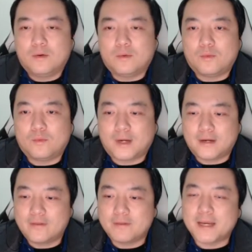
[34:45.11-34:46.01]
one of
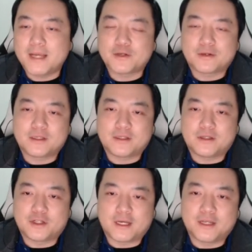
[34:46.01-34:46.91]
the major
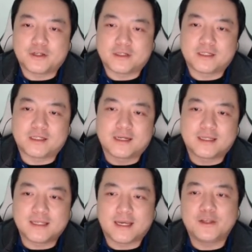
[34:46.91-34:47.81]
changes is that
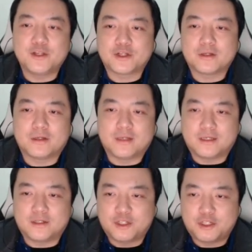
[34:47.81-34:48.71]
attention
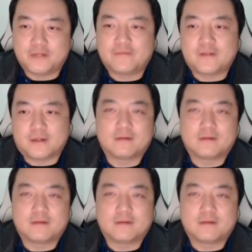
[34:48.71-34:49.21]
is shifted.